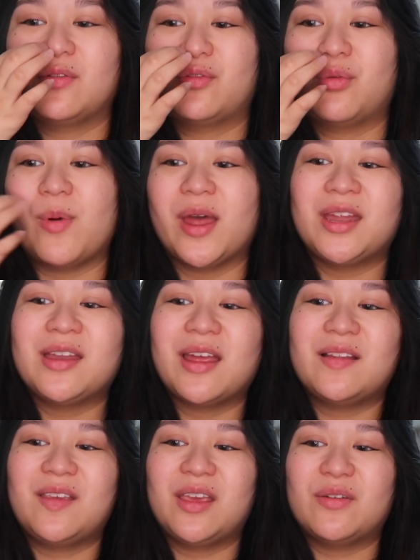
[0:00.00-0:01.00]
twenty
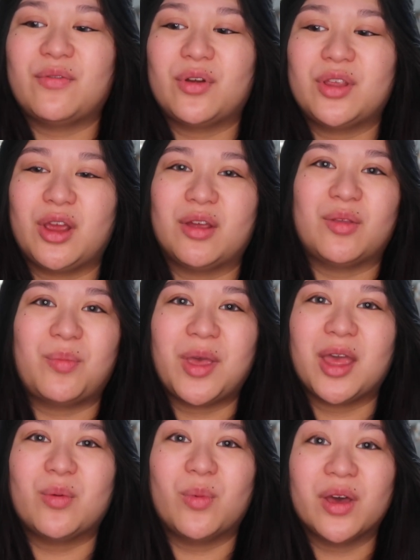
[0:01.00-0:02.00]
nineteen for Year of the
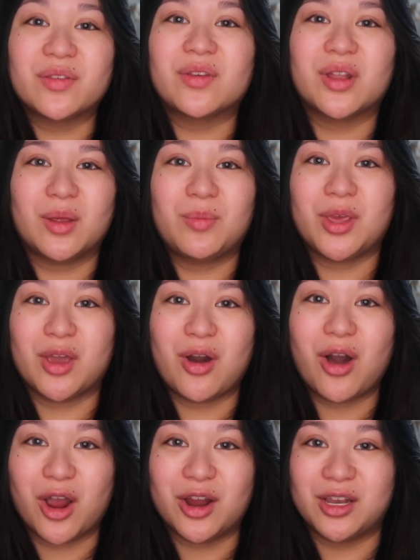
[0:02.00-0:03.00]
Pig was going to be a
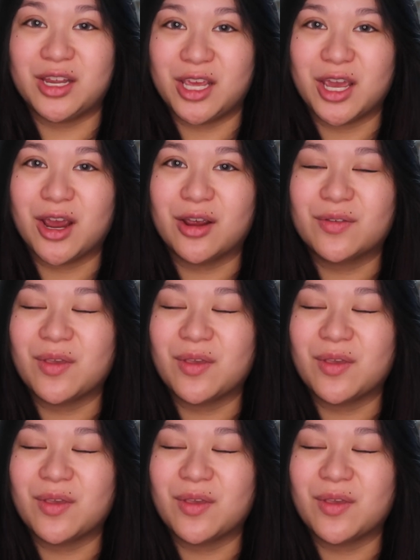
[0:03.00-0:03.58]
hard year.